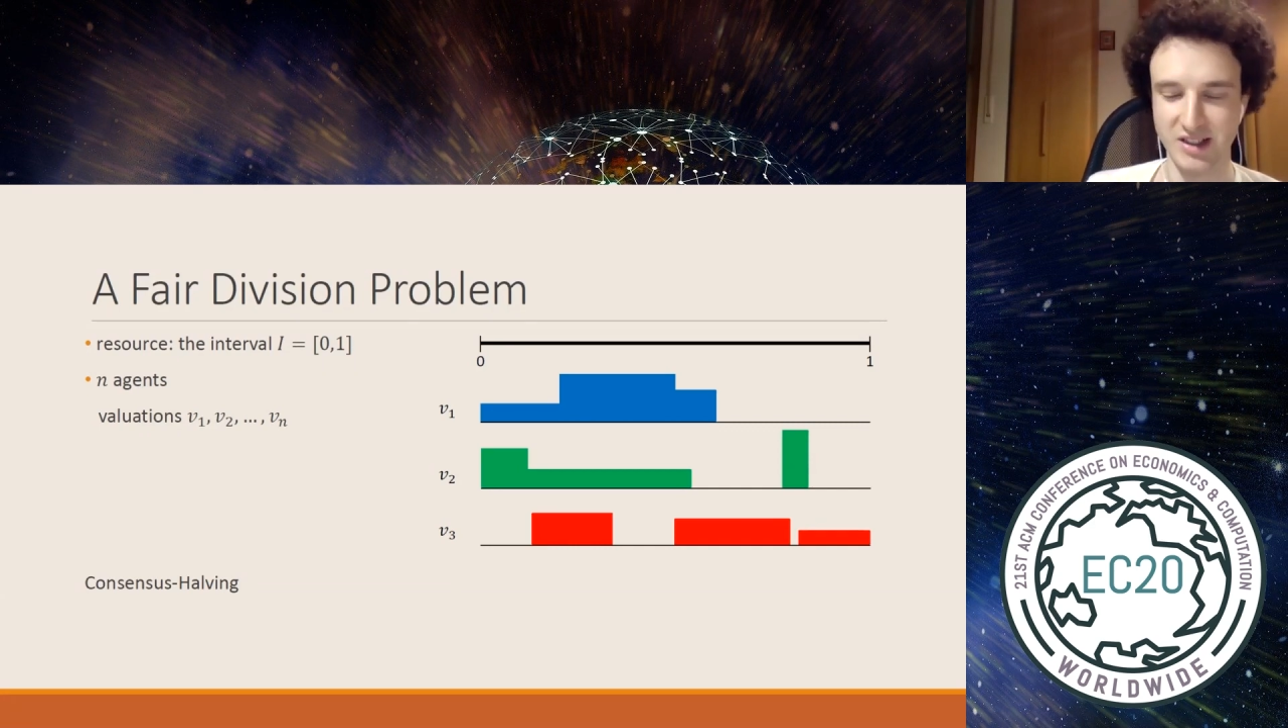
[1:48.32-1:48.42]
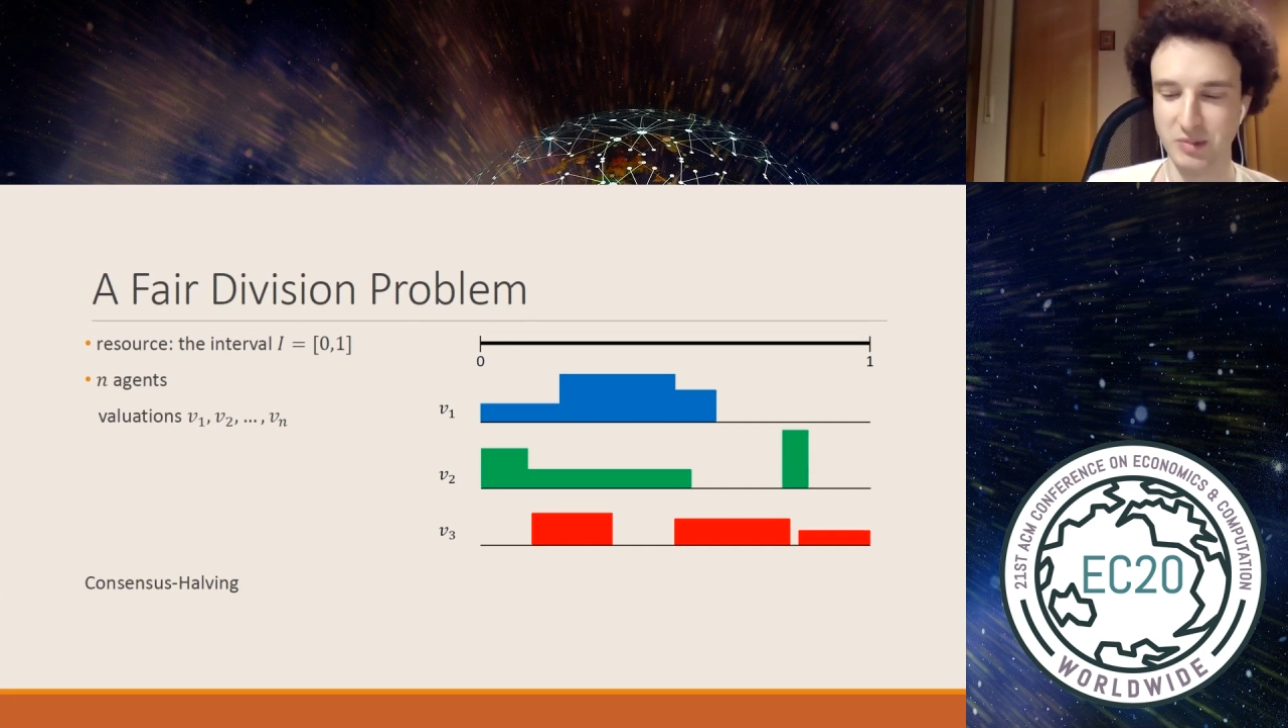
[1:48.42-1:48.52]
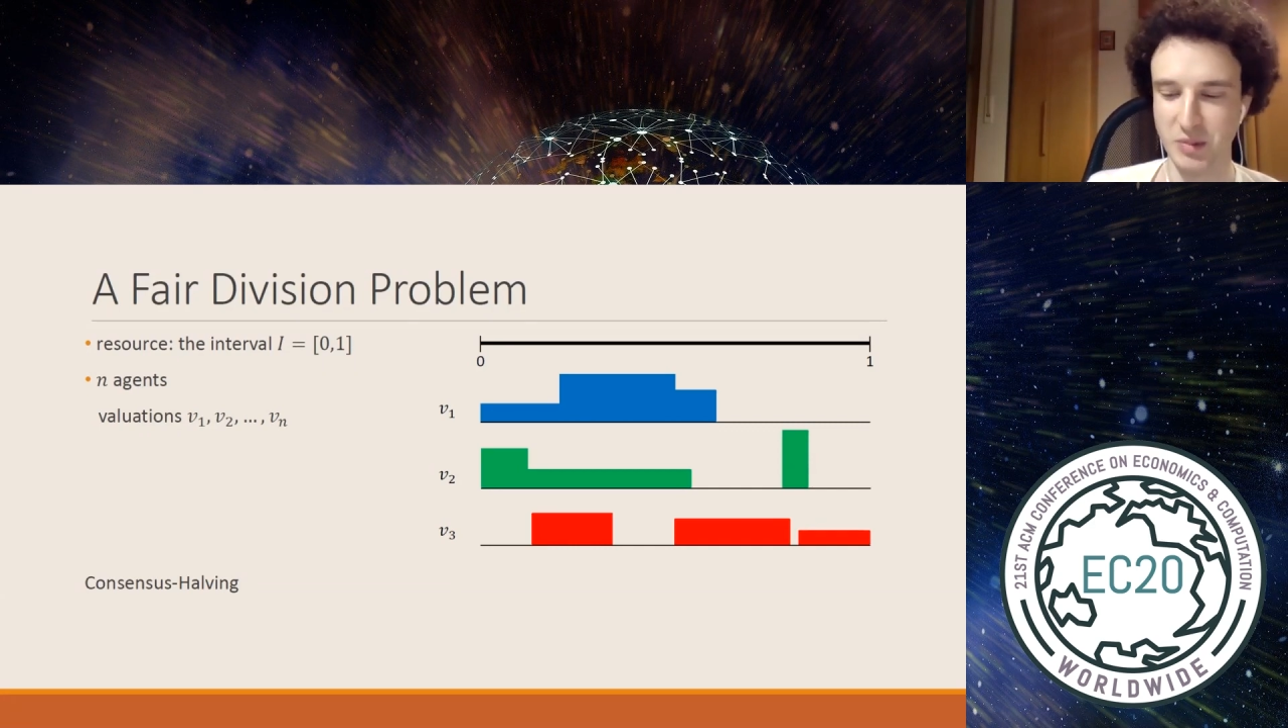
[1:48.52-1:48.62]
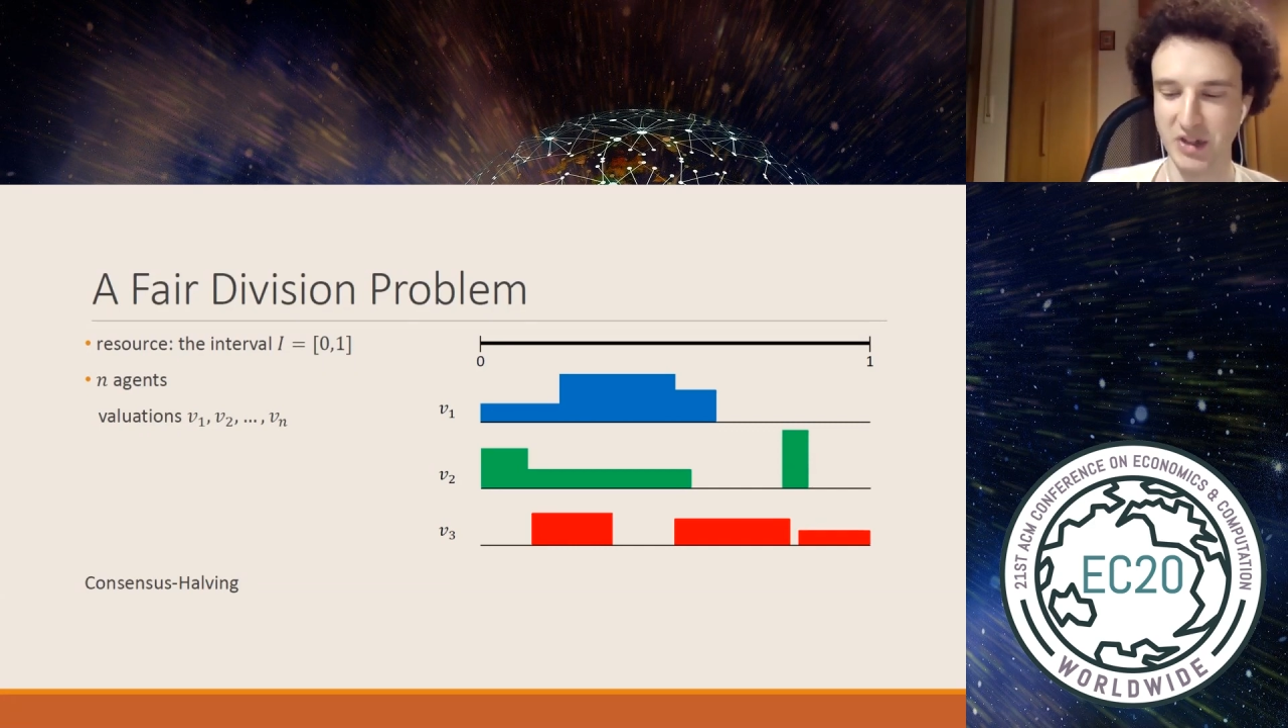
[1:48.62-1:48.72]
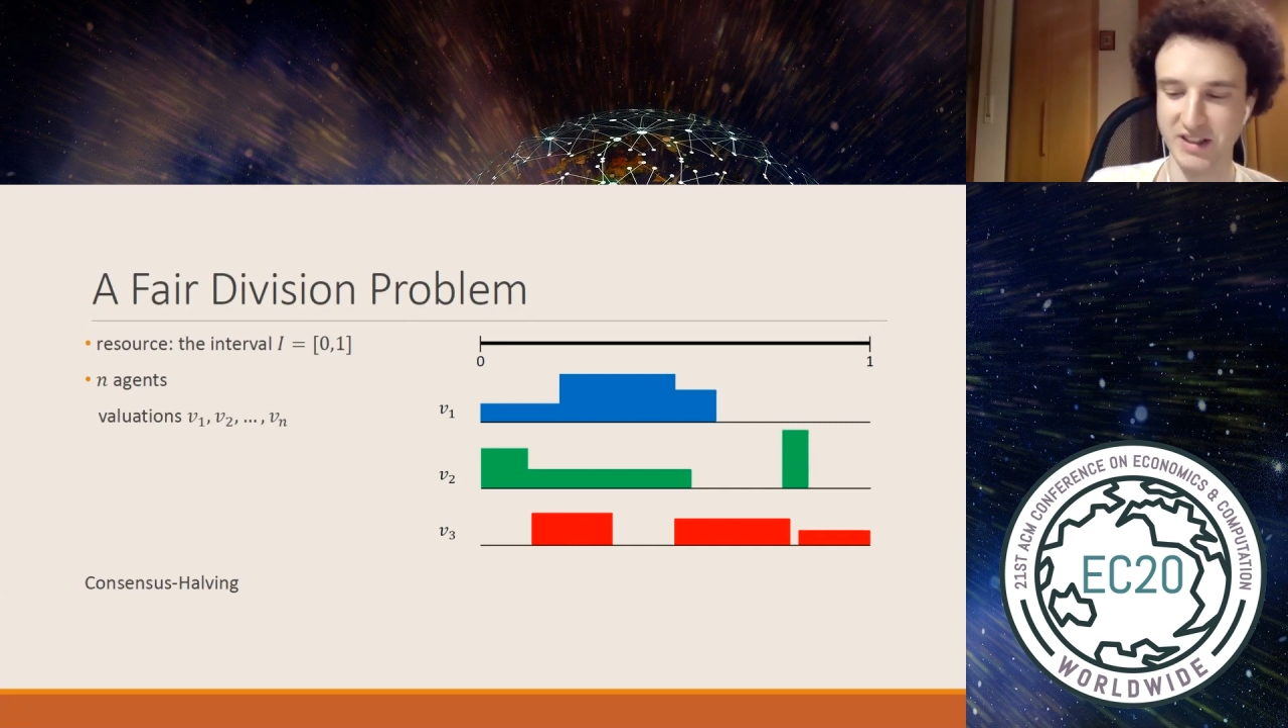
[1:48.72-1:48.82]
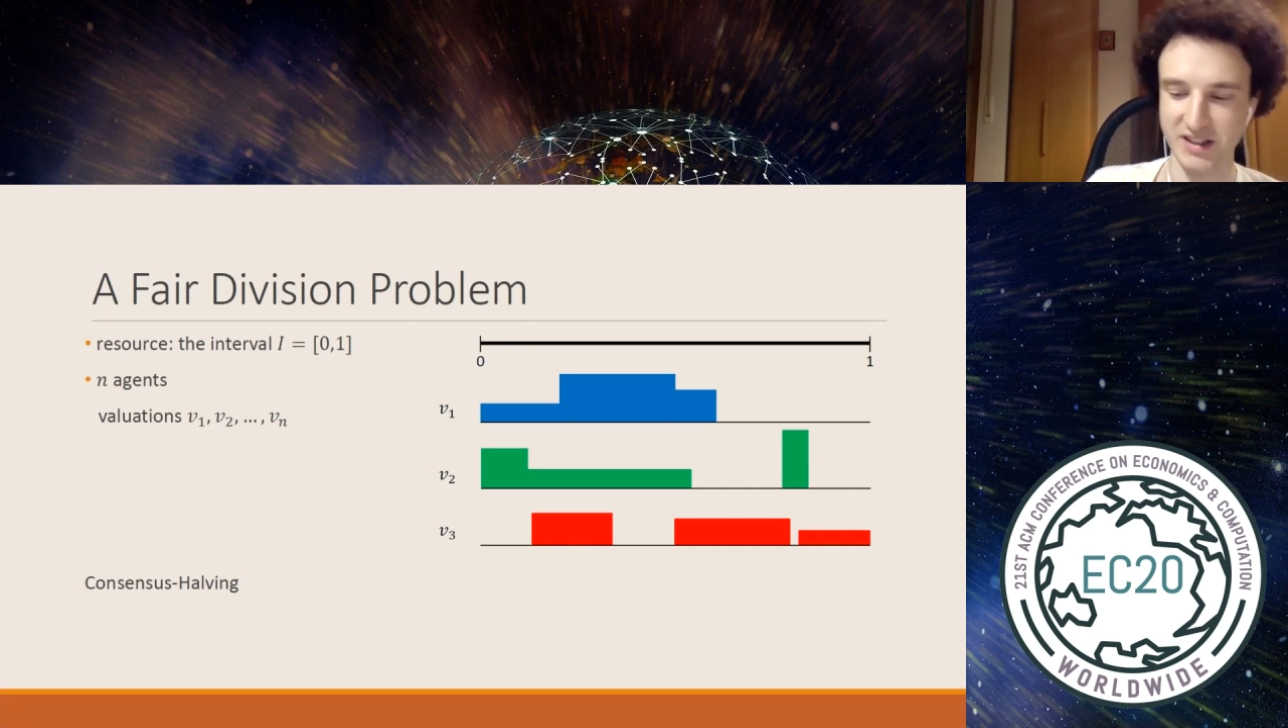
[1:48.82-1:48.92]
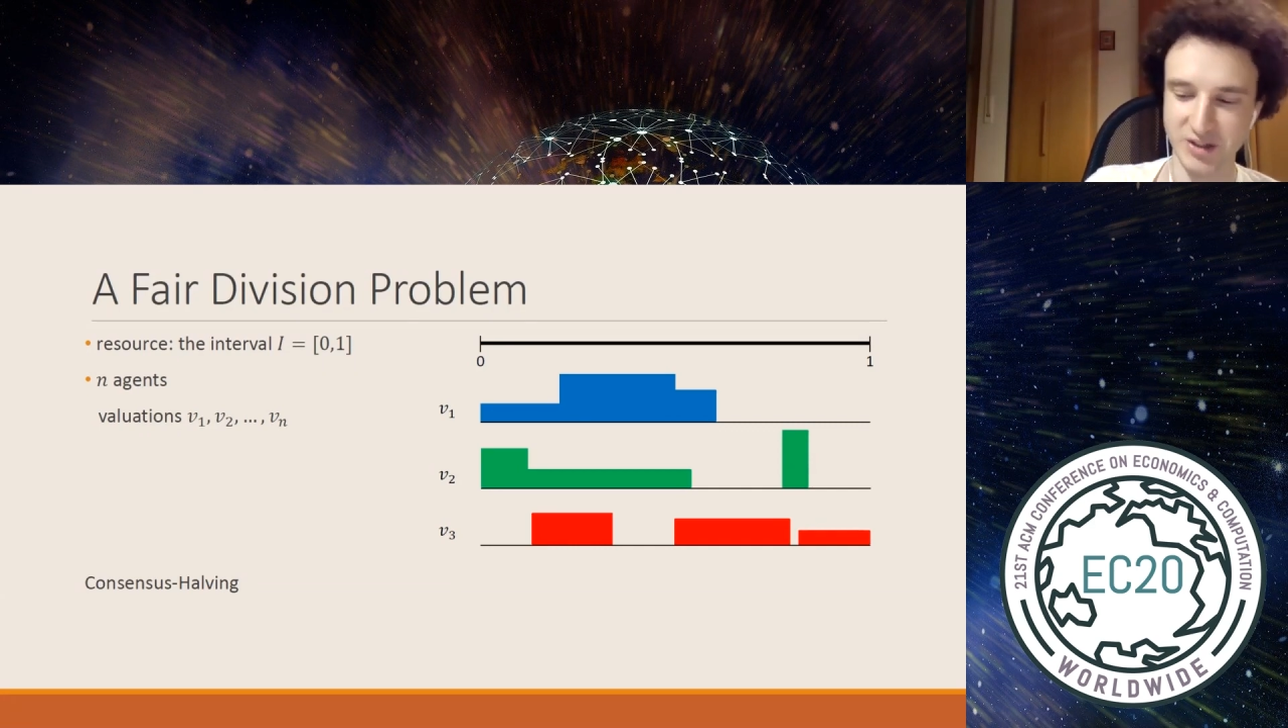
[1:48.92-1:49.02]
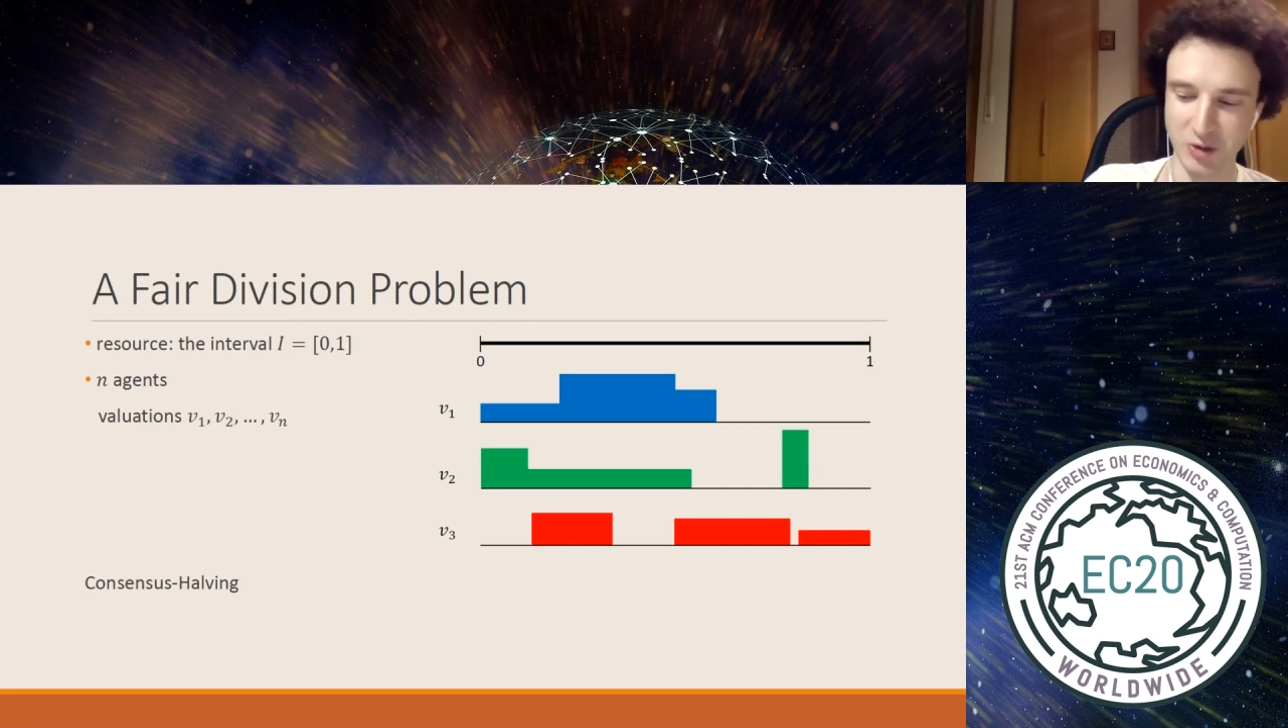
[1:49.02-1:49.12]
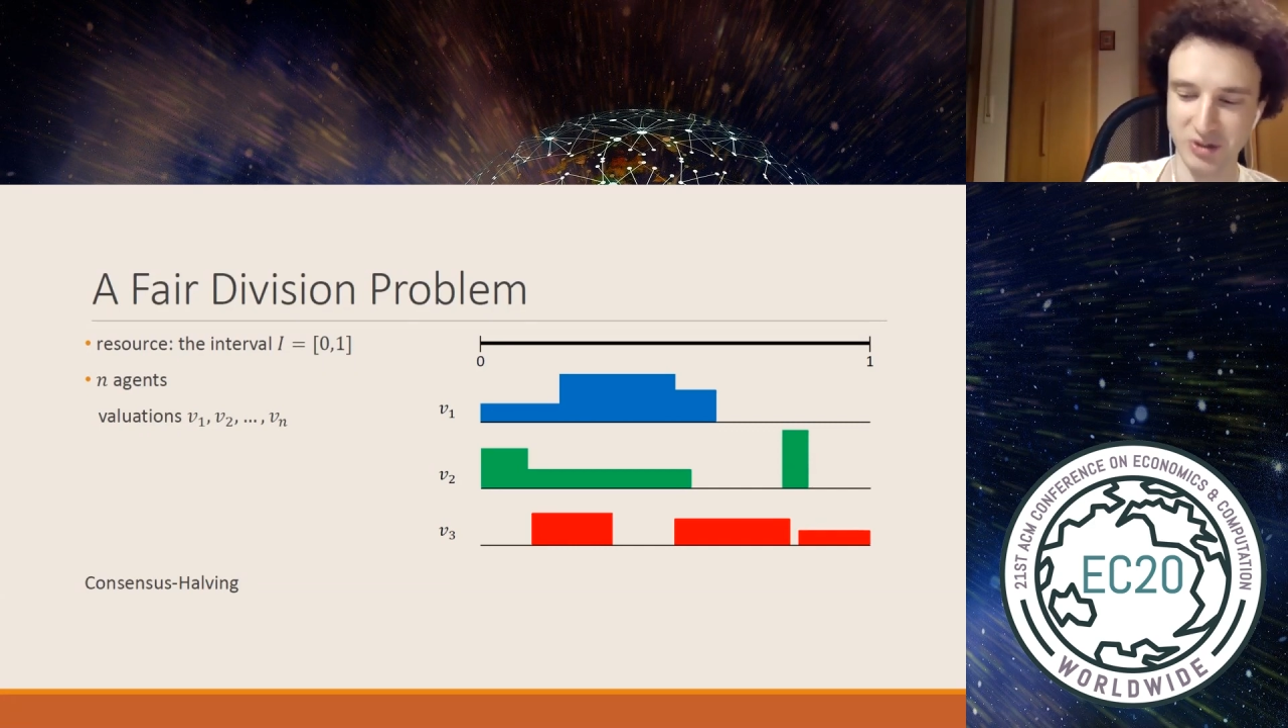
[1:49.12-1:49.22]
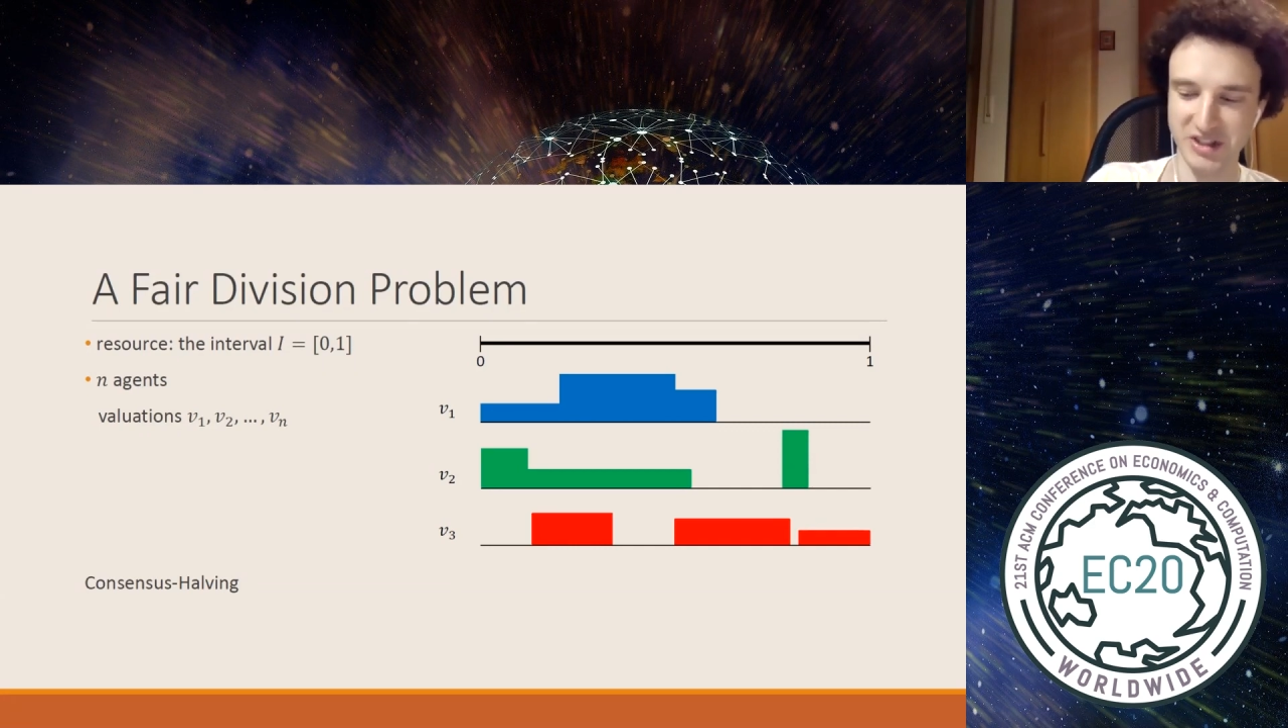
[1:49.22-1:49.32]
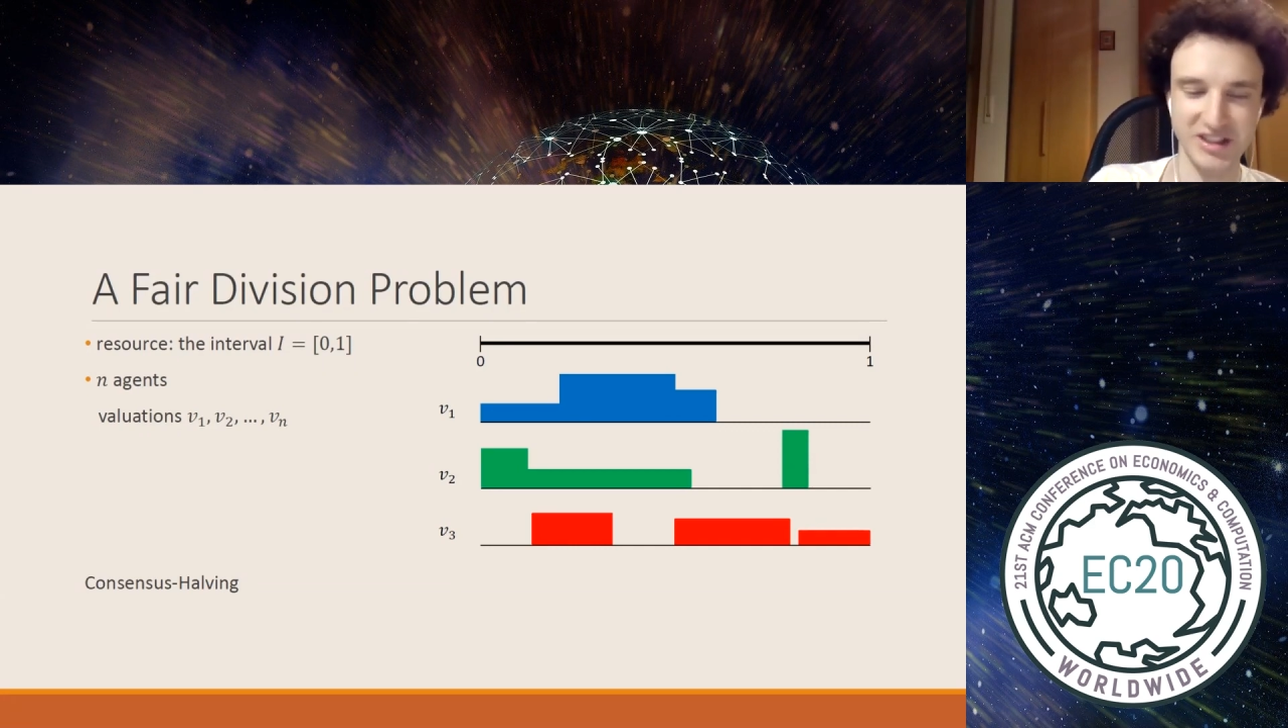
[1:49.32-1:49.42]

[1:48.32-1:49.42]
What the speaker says: but it's always the